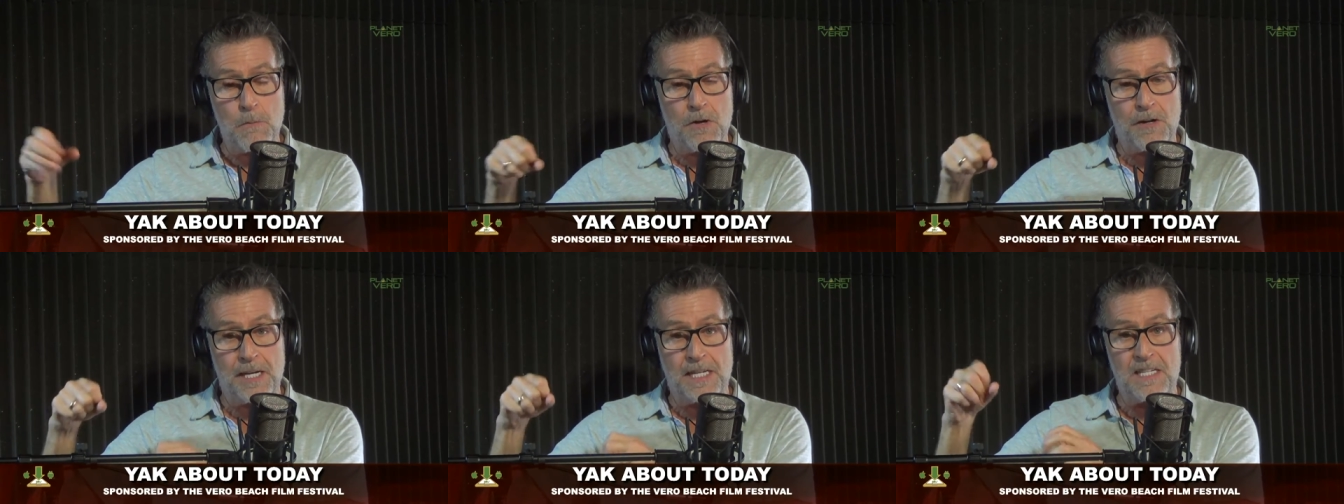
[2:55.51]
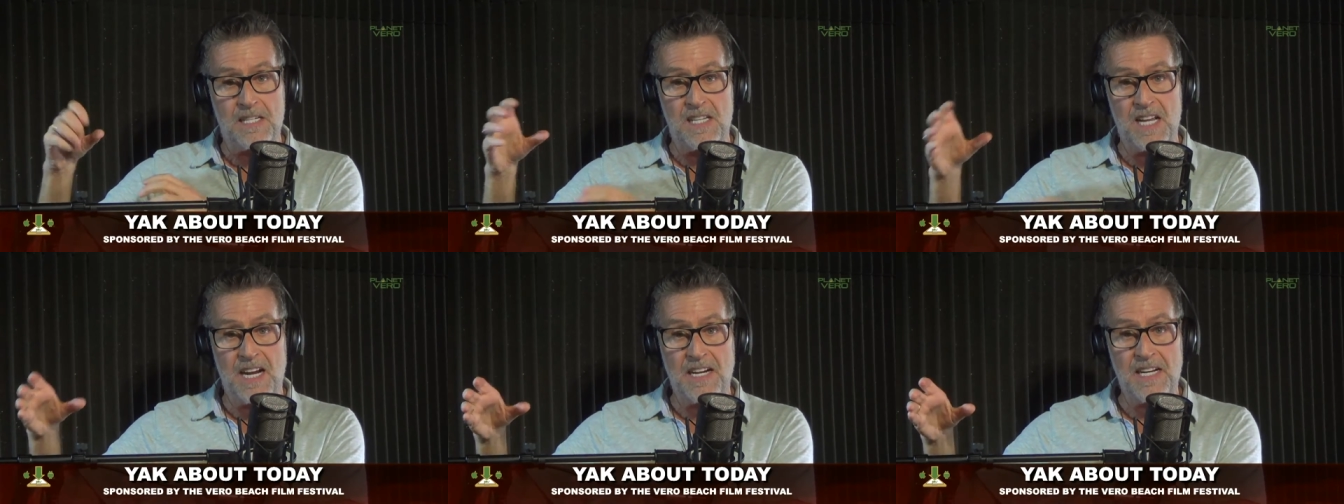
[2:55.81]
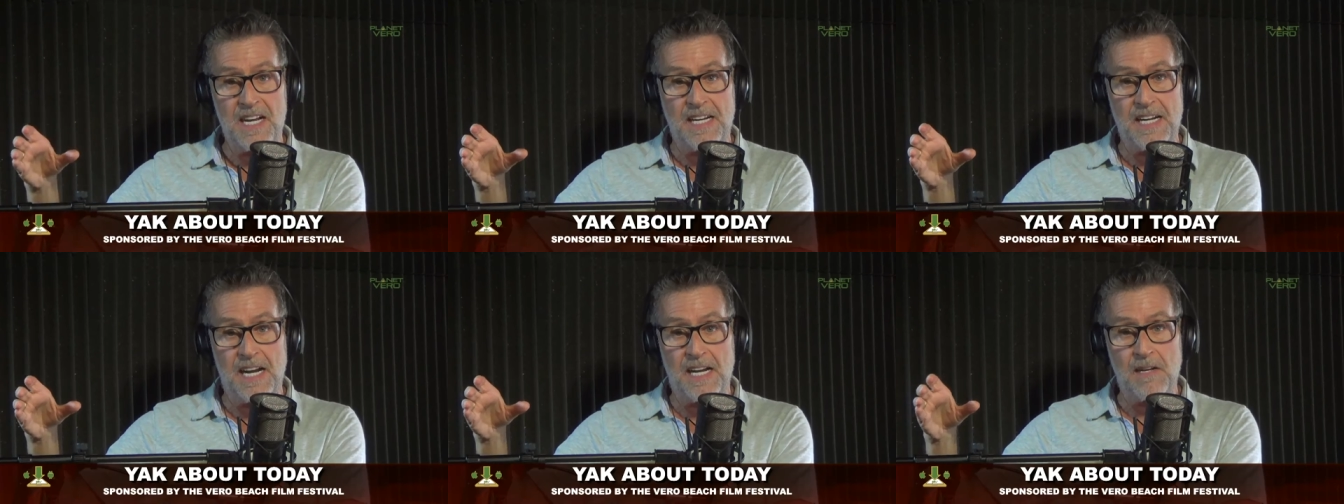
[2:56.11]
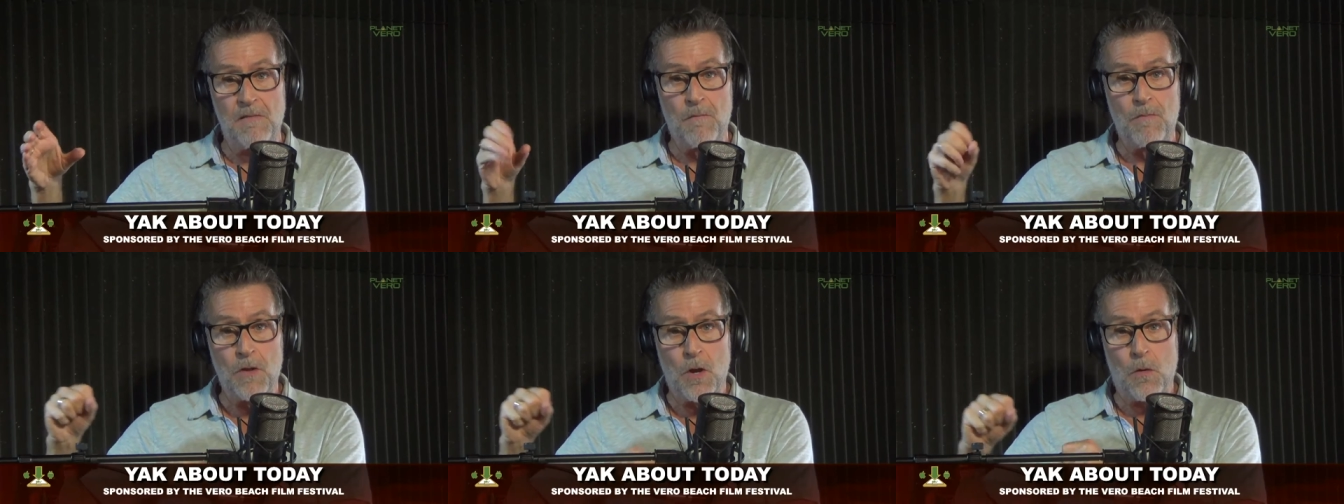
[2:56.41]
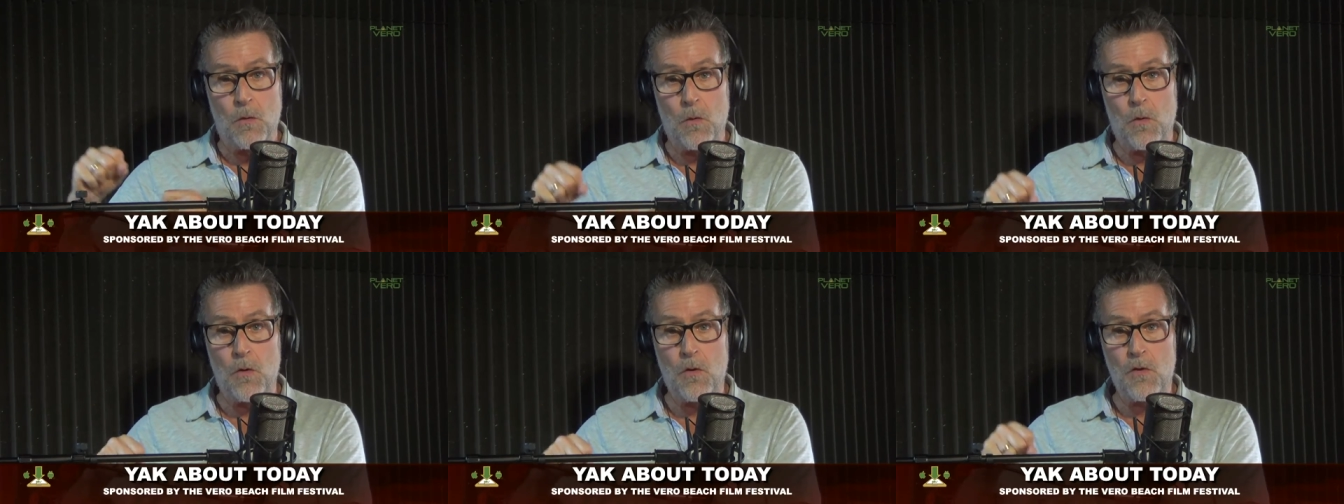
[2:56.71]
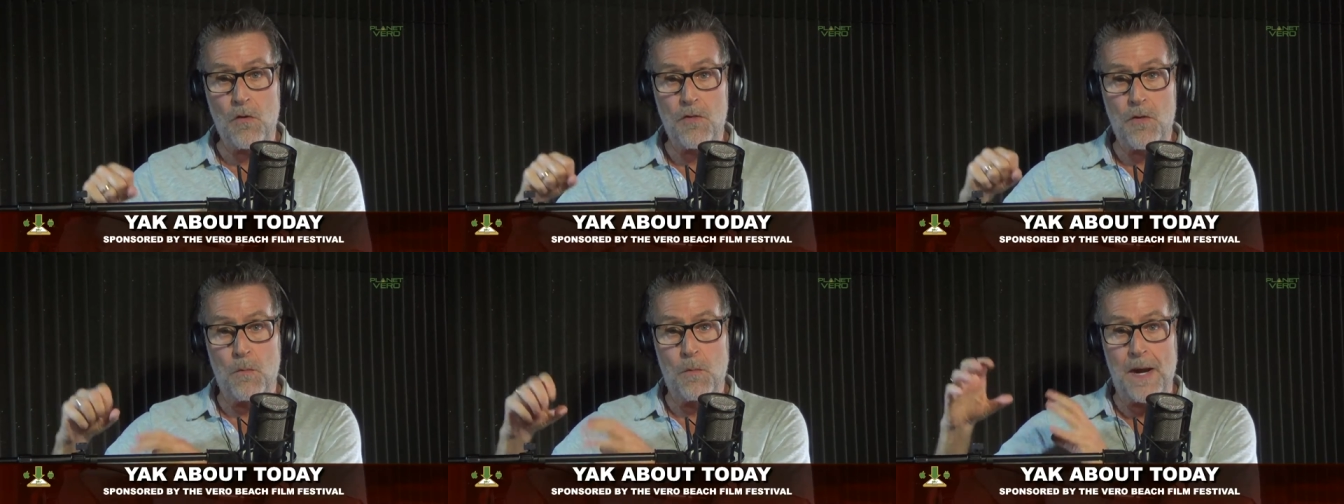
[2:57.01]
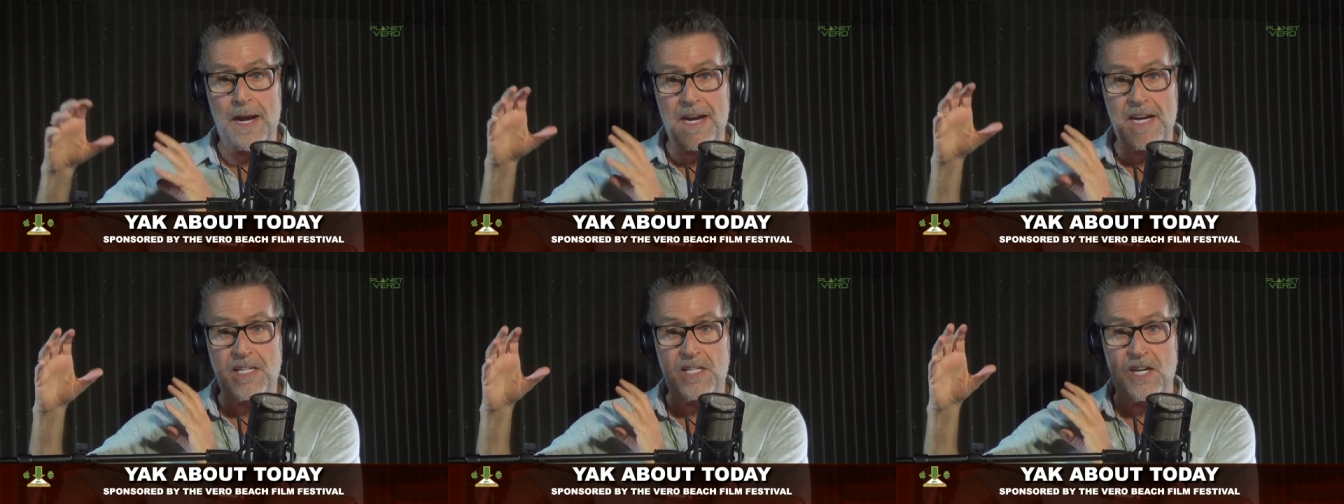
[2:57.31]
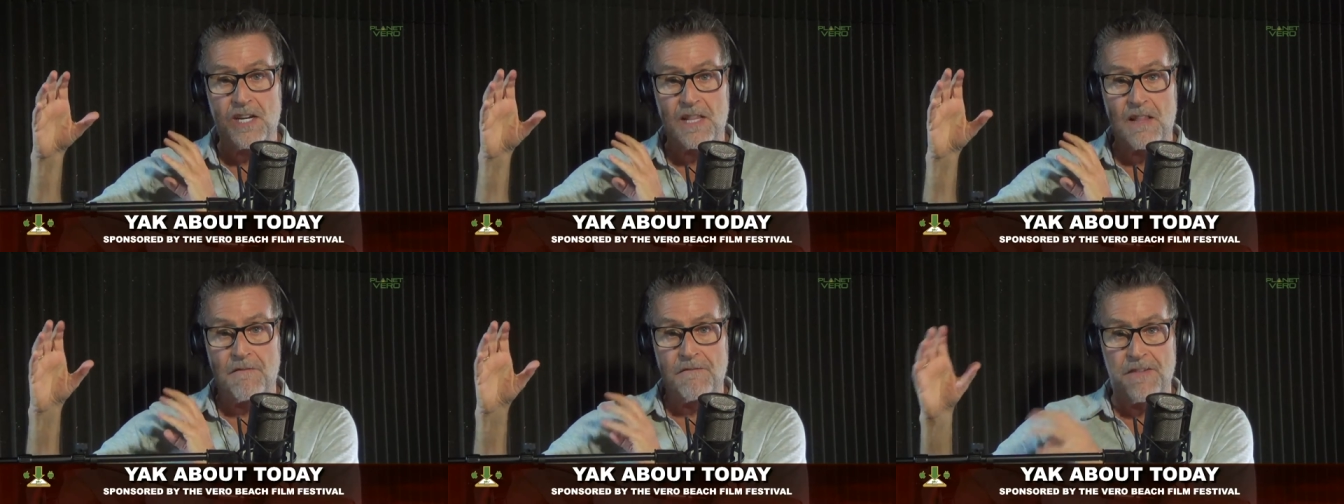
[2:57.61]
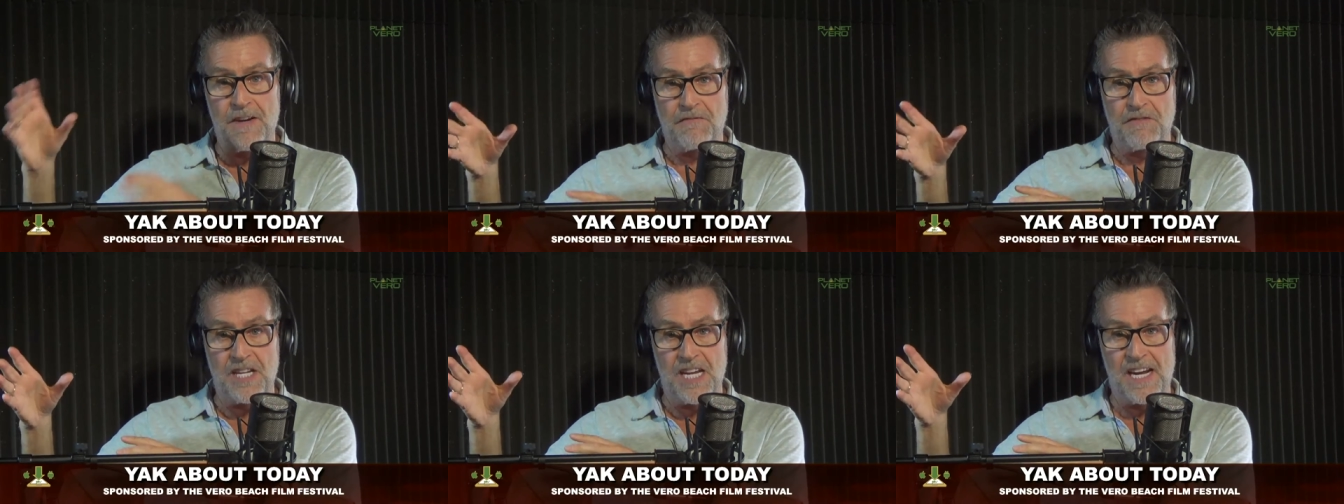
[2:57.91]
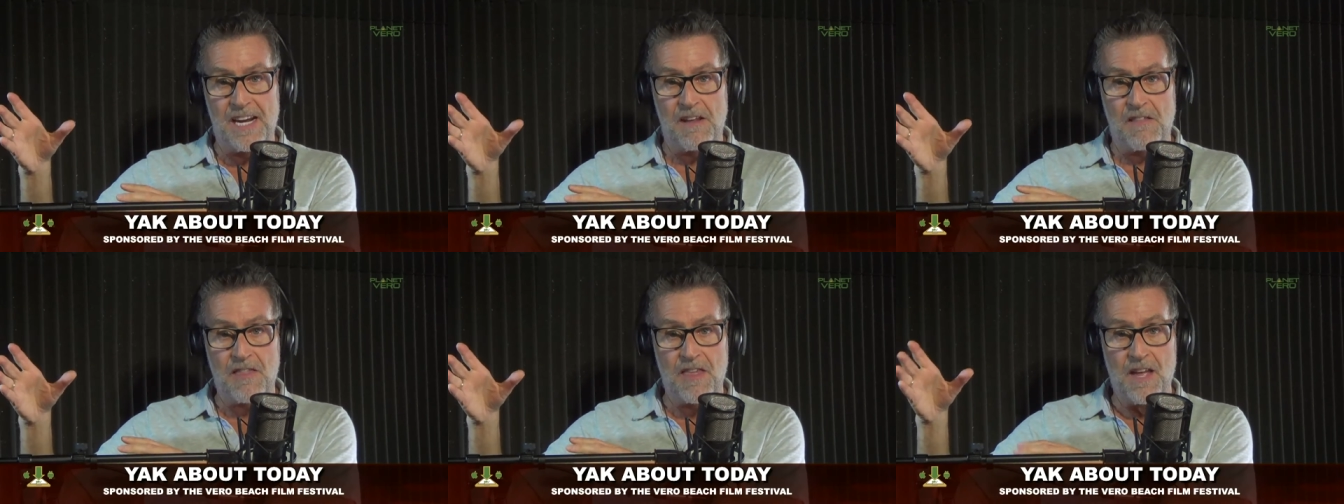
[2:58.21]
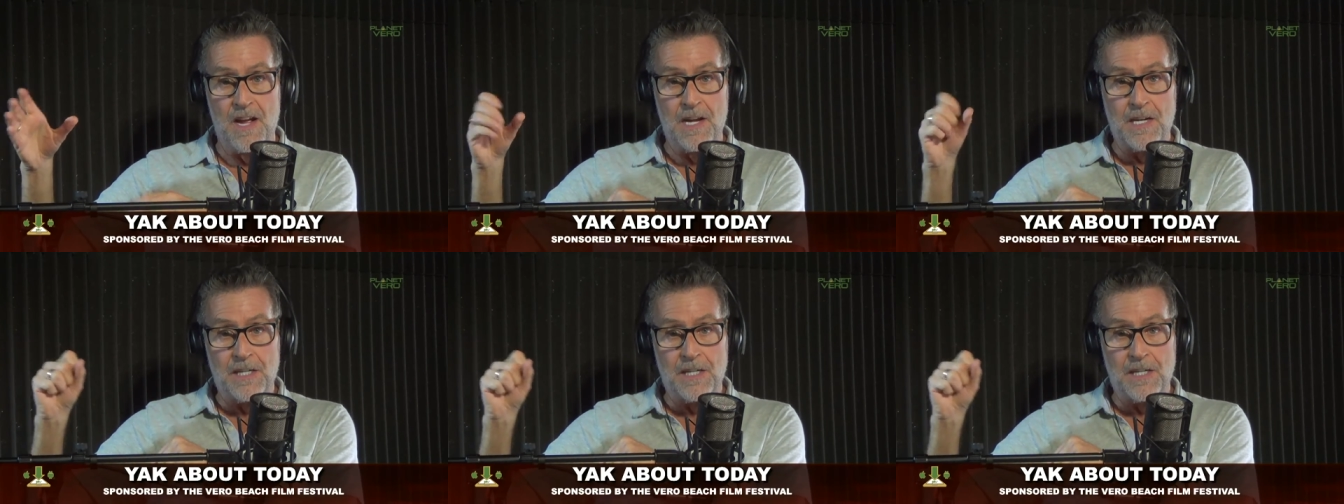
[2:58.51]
We're extending it all the way to the 15th.